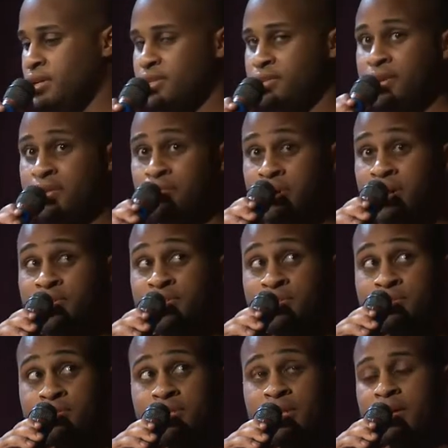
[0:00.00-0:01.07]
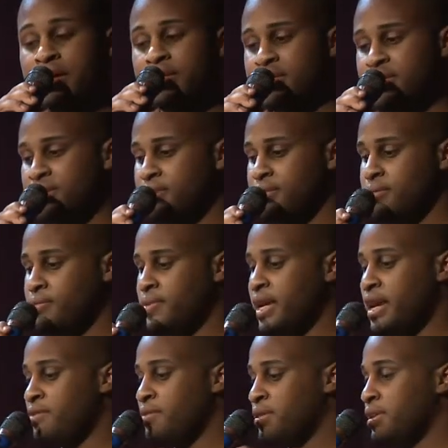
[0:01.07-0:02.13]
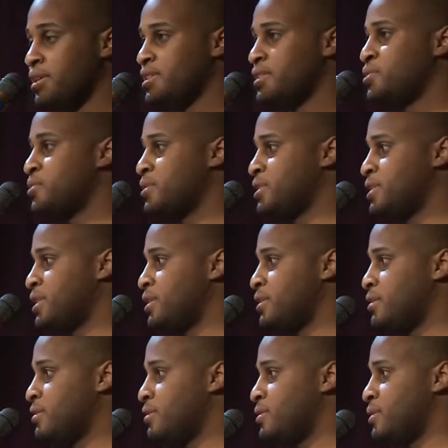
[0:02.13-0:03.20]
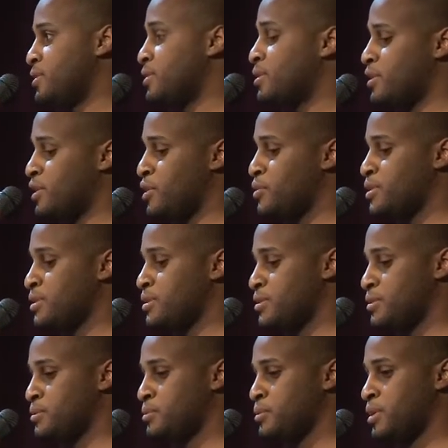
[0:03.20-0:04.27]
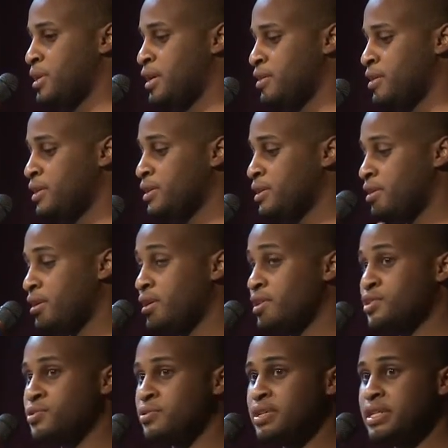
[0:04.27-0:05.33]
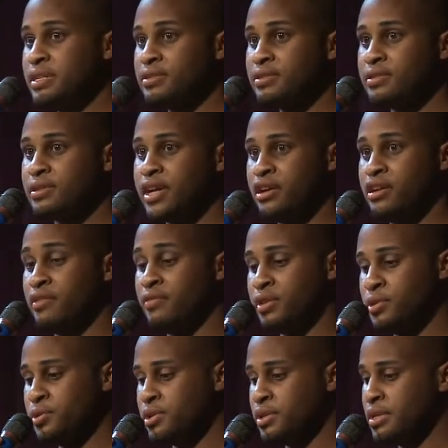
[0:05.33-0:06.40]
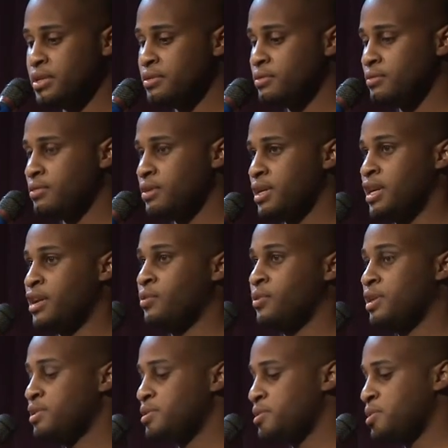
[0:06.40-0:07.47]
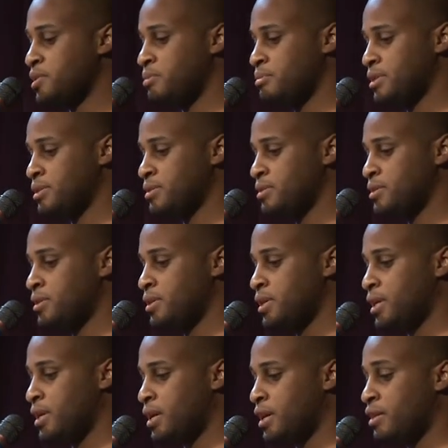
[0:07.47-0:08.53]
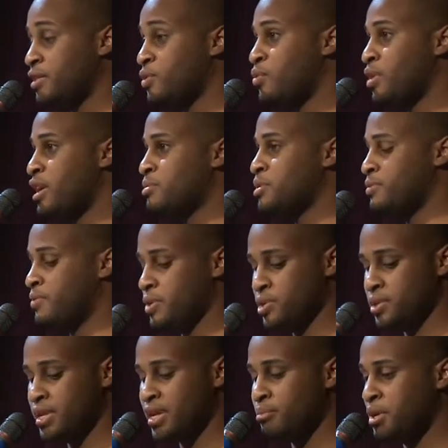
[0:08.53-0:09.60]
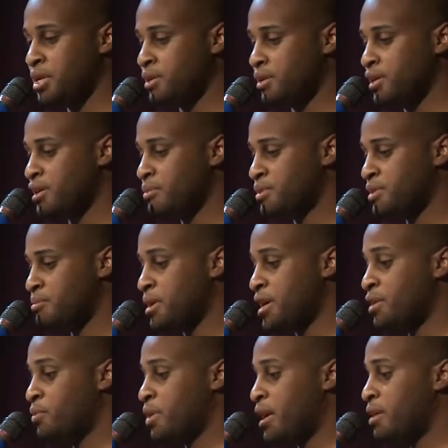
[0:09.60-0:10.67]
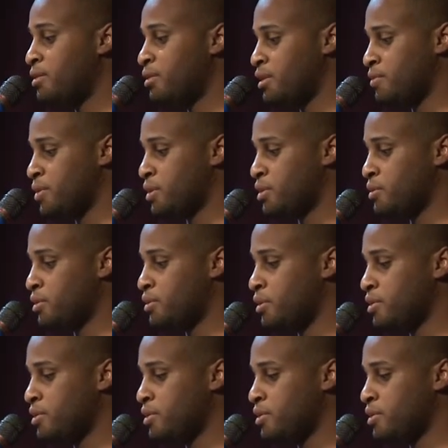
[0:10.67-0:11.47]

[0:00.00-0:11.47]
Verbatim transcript: So anthropologists are taught that everything is interesting to look closer. They look at our history, our evolution, and our relationships. And I think one observation that immediately comes to mind when I think of our current